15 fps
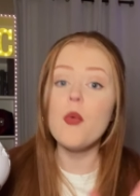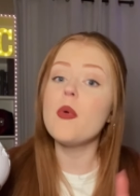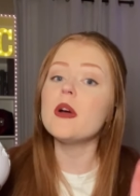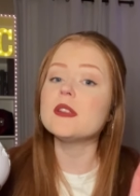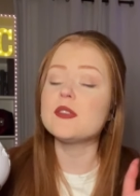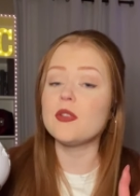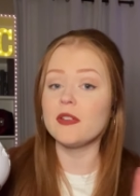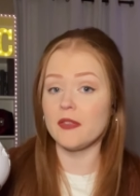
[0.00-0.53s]

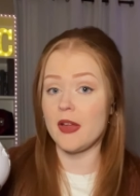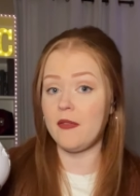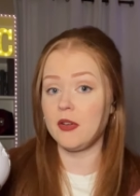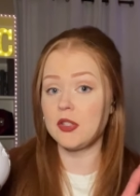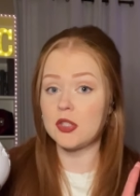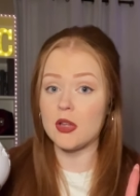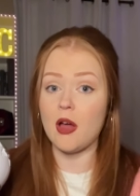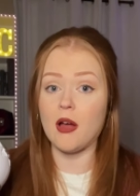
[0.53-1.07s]
was your
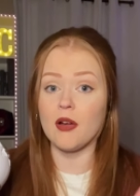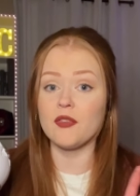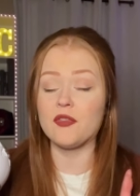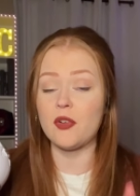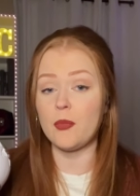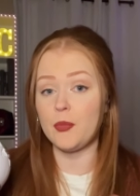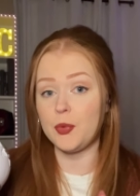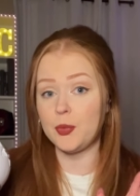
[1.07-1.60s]
favorite song
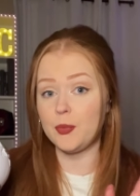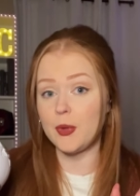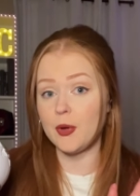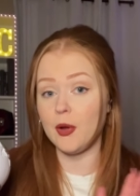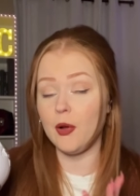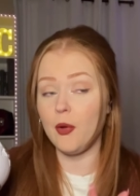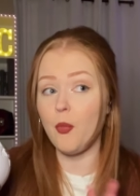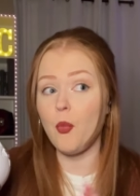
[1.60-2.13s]
from
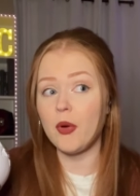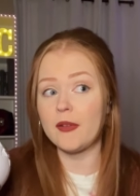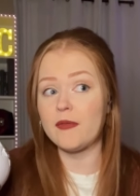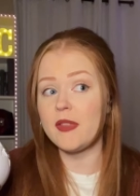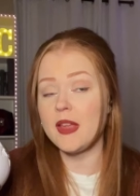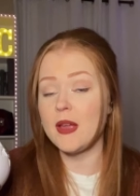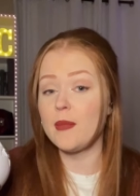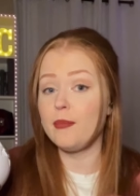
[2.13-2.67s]
Moonbyul, one of
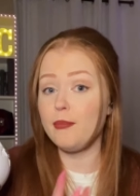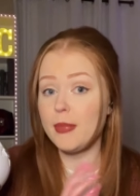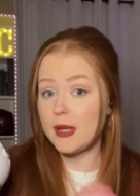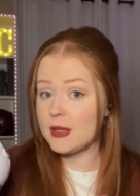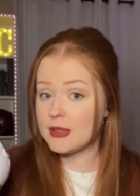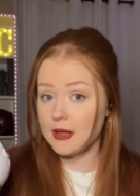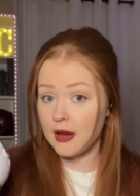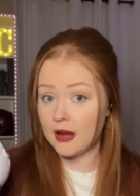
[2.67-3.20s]
the
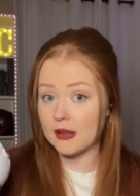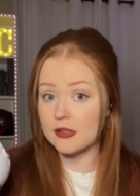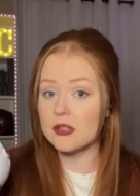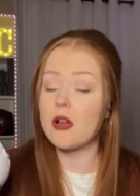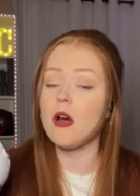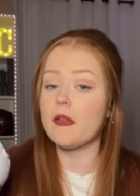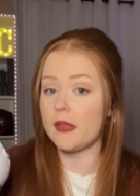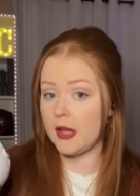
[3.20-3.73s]
B-sides
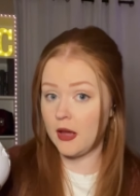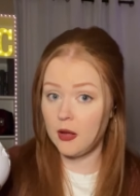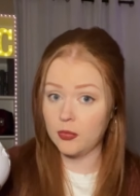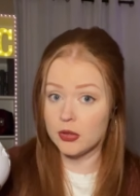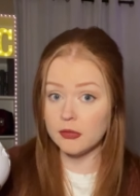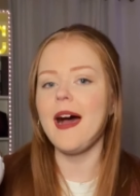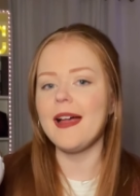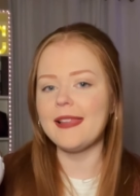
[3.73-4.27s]
on the
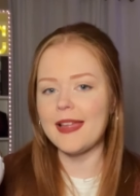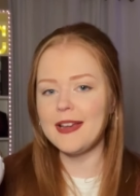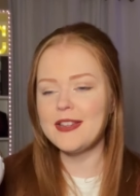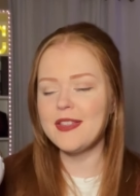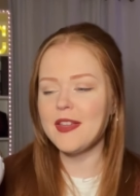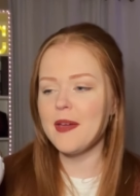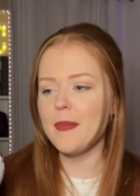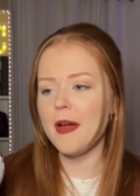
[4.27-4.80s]
album. I liked
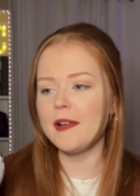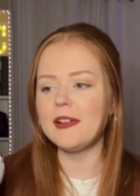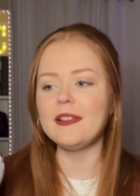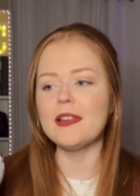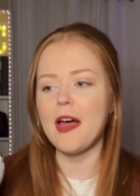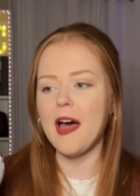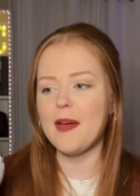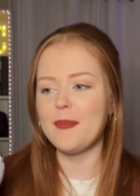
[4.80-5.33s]
Think About a
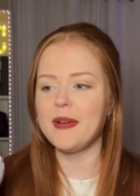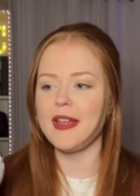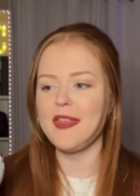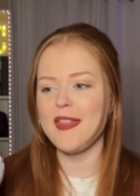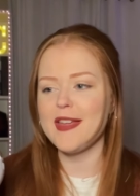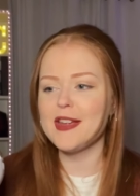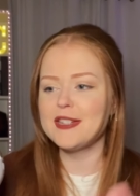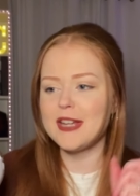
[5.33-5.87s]
lot, but I
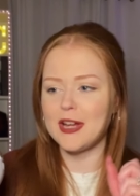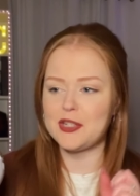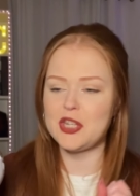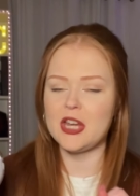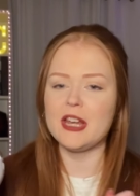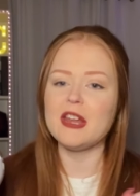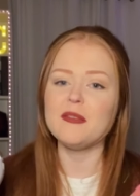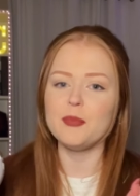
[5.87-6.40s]
think
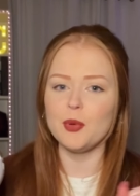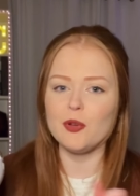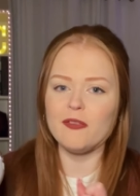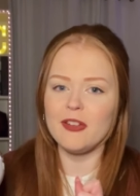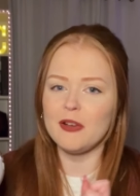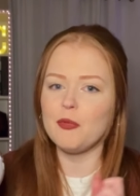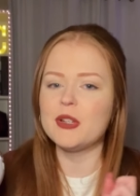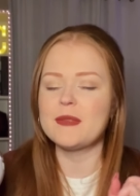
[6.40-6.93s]
Touchin' and
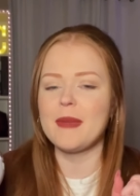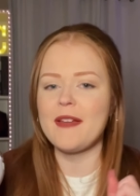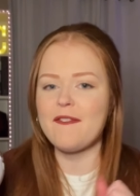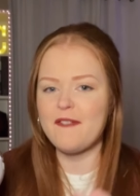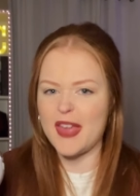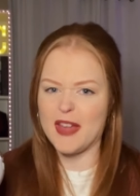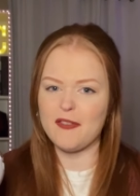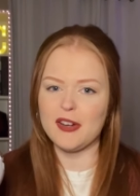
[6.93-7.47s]
Movin' was my
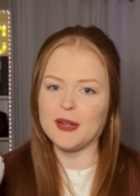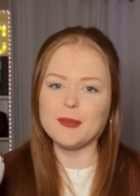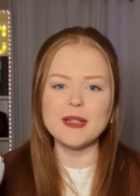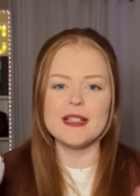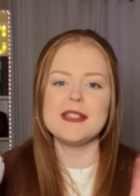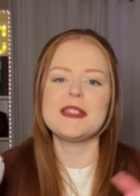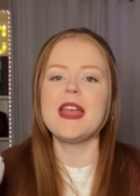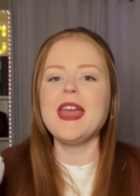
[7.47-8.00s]
favorite
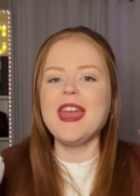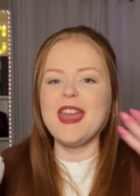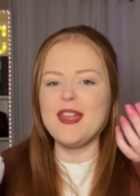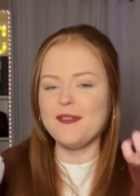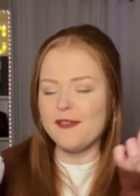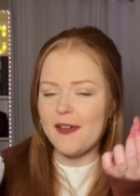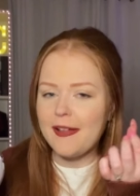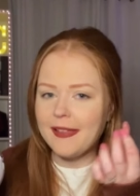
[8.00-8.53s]
because
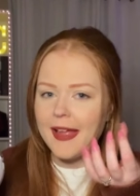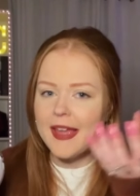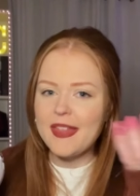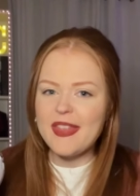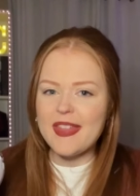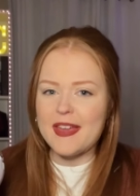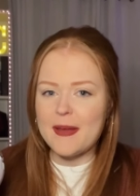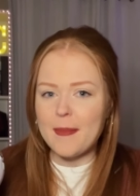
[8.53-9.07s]
it felt like
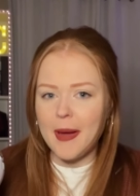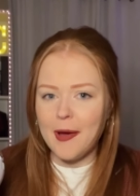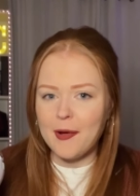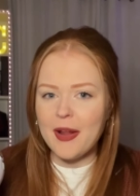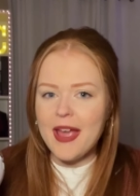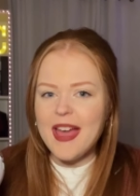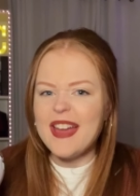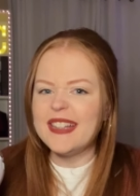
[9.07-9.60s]
Think
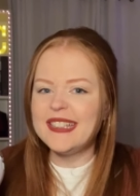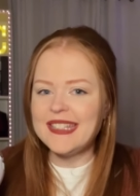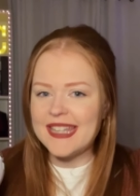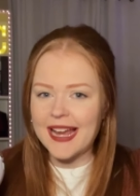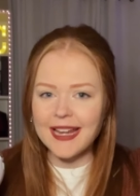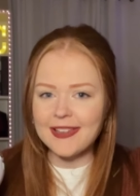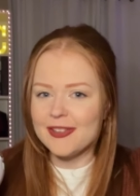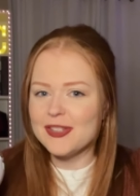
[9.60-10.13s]
About
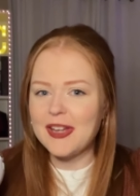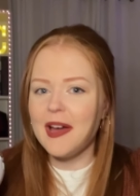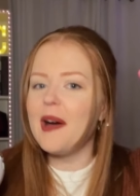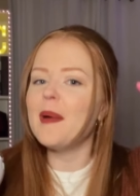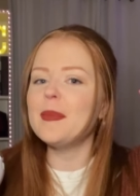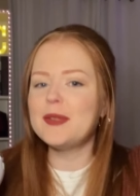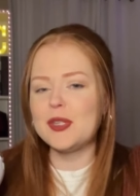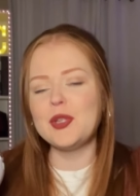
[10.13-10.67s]
dialed
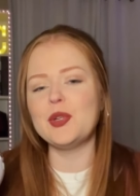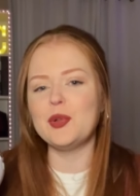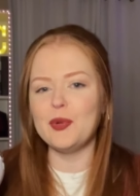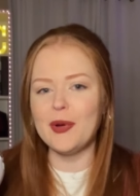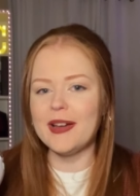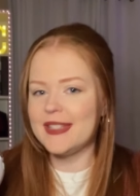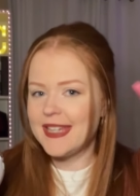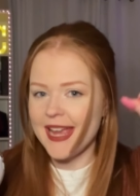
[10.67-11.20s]
up
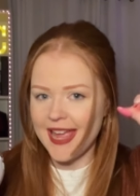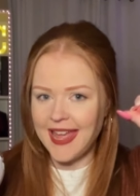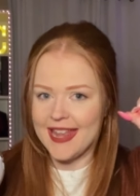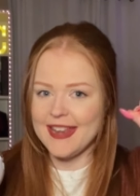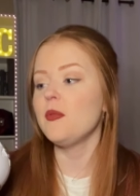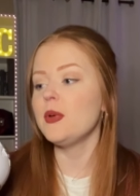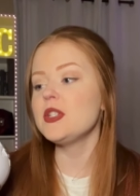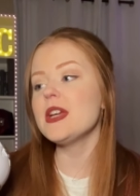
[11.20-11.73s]
to a
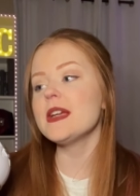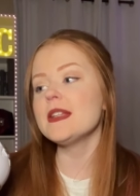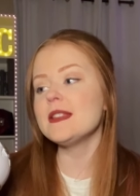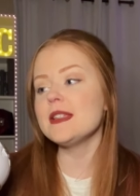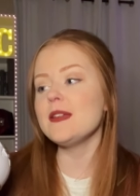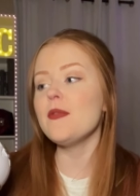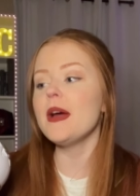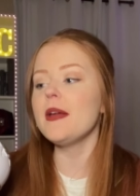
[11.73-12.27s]
10, which I could
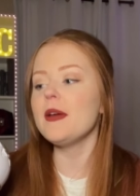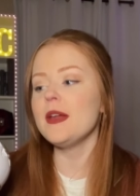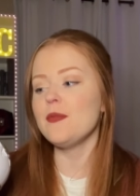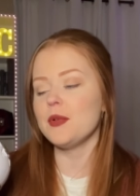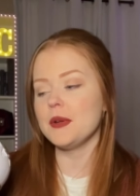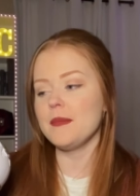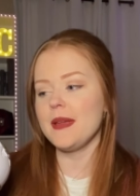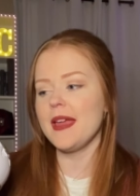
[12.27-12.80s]
see why it
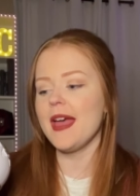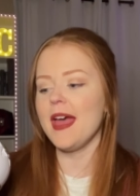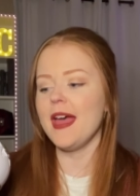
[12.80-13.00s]
wouldn't be